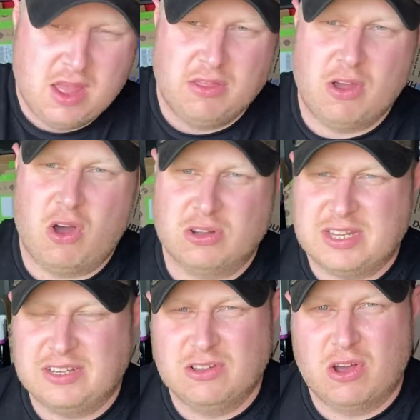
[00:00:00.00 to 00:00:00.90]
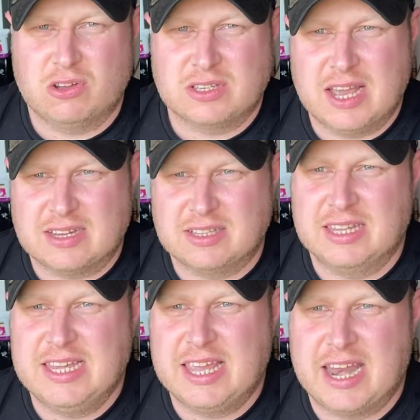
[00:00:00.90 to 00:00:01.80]
the hot exhaust gas
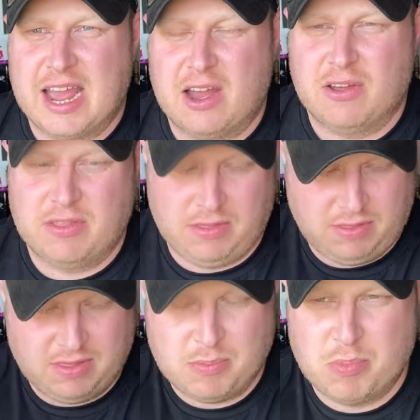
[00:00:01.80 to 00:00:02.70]
leaking out of the